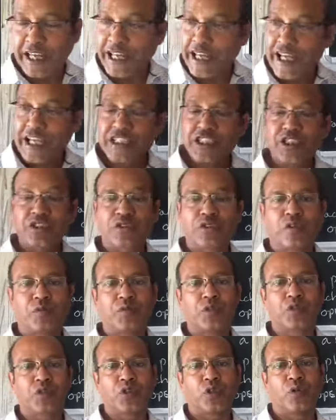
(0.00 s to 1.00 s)
X
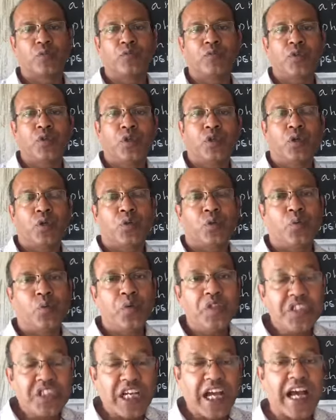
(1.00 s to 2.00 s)
chromosome,
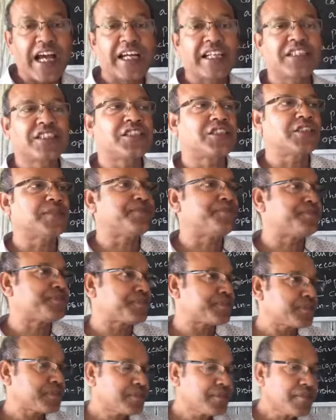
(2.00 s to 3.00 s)
which has
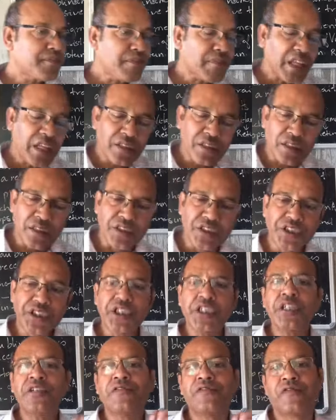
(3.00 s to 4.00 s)
the
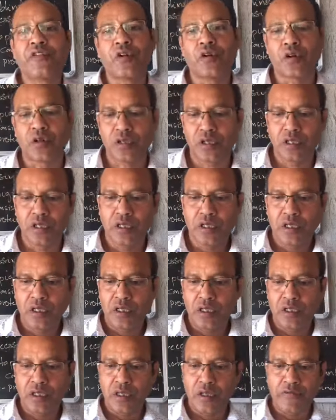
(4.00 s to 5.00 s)
gene for
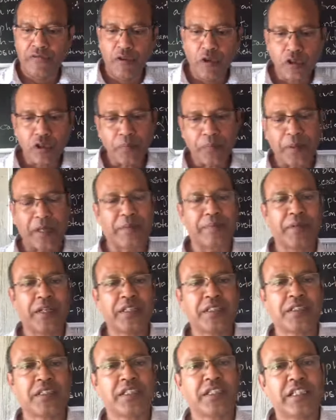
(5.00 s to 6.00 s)
the
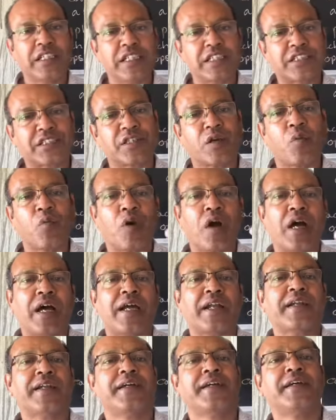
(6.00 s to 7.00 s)
photopigment, is
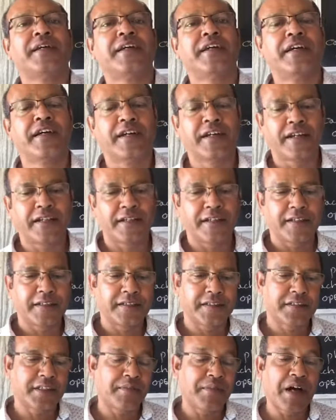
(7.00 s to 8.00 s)

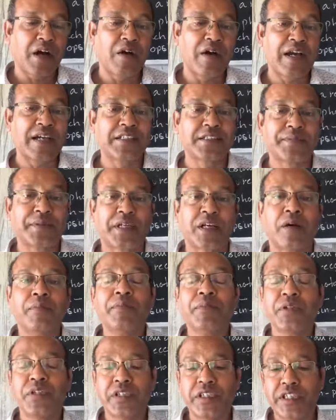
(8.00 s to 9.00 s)
somehow has
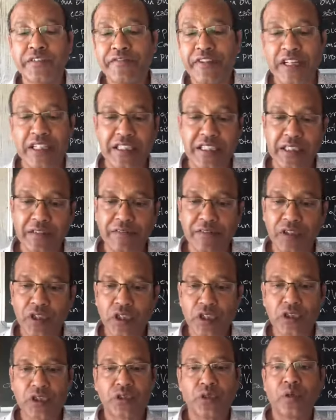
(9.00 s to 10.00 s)
become
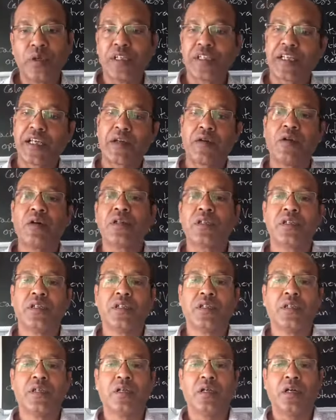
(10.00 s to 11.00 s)
defective, so it
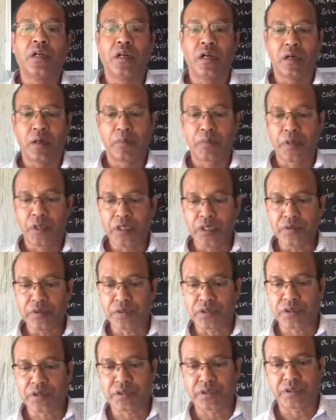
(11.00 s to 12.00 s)
cannot
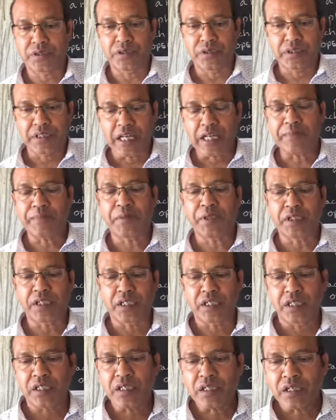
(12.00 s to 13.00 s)
produce that
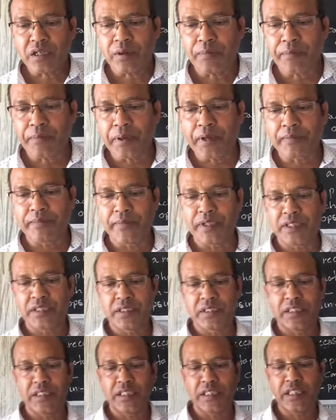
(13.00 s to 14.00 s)
particular pigment
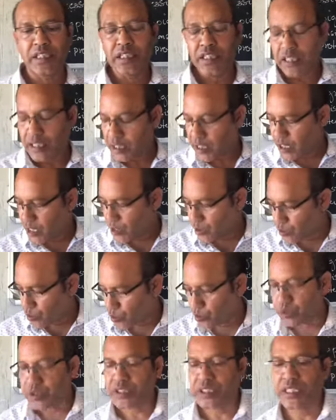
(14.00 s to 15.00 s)
in the
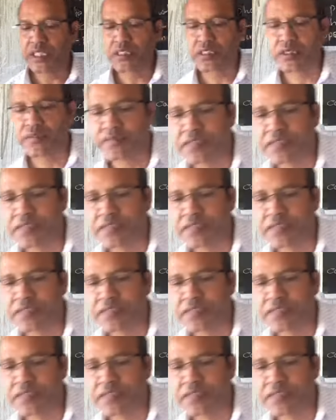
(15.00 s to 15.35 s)
cone cells of